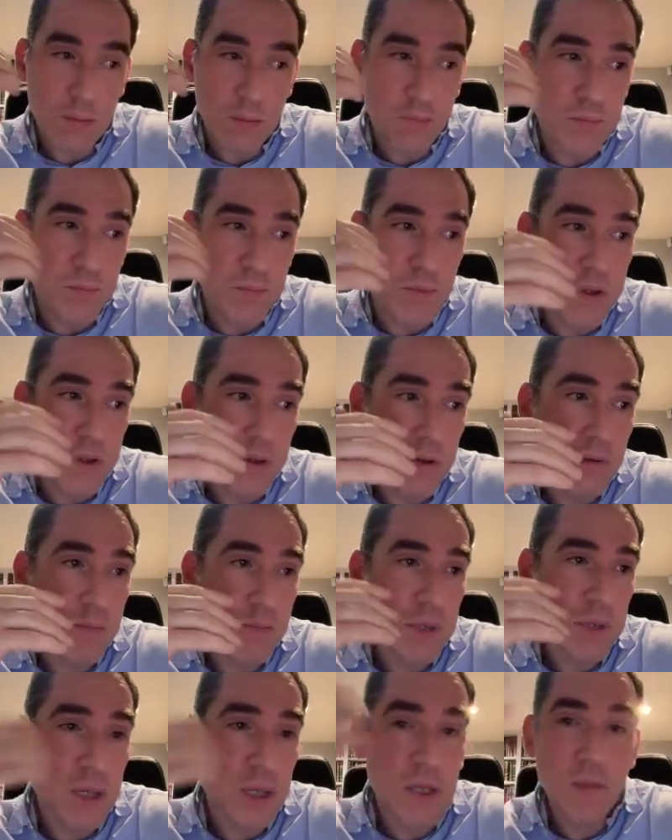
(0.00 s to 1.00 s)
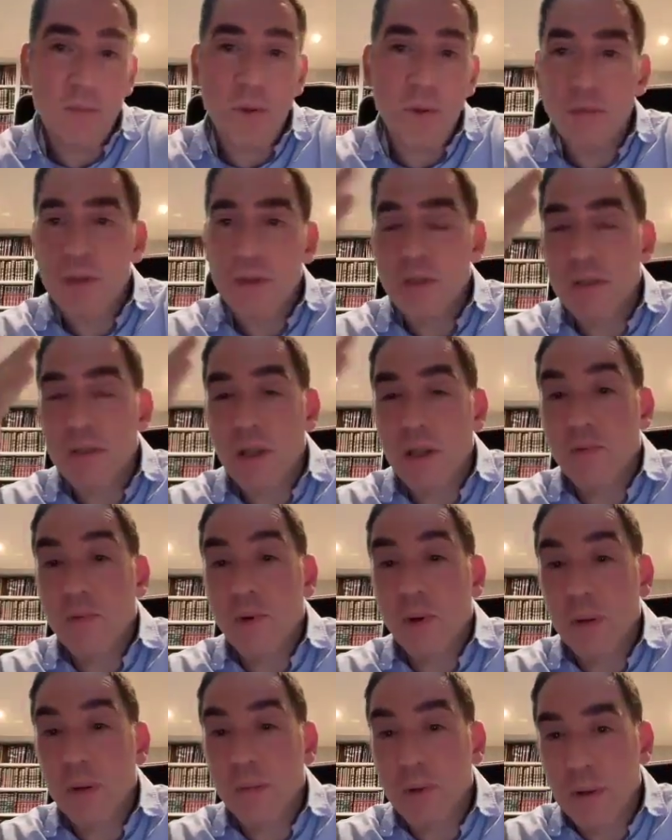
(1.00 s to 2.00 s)
the beginning premise is that's
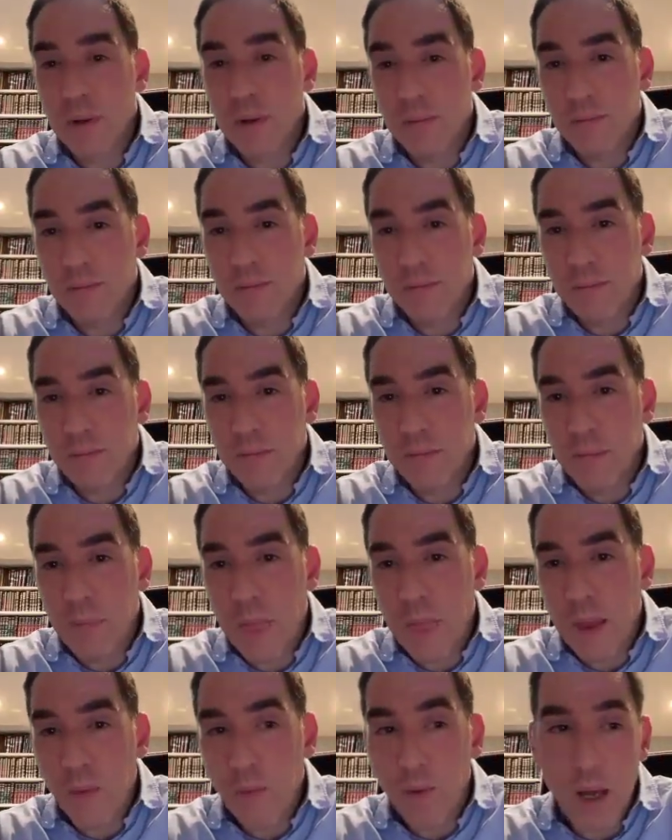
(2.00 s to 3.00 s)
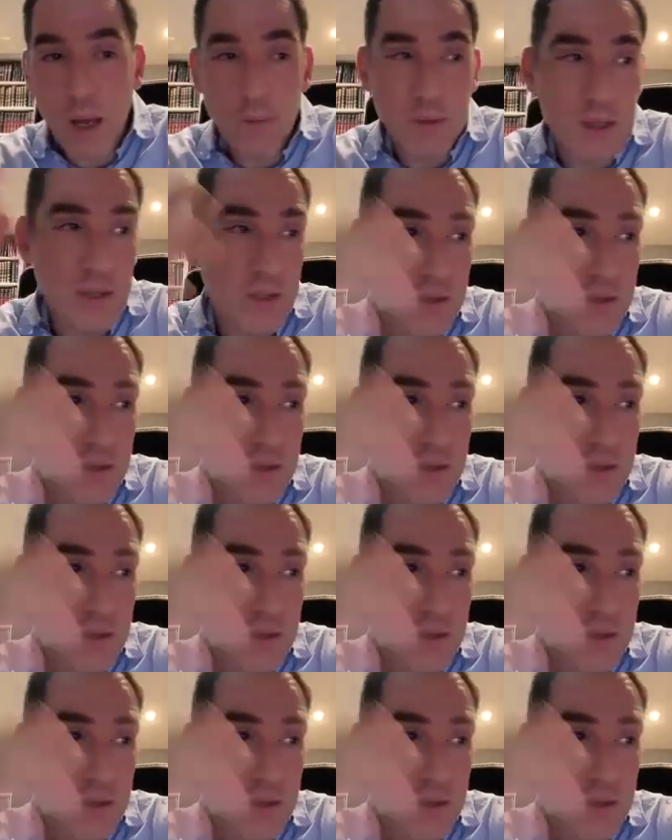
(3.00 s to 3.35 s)
prohibited. Why?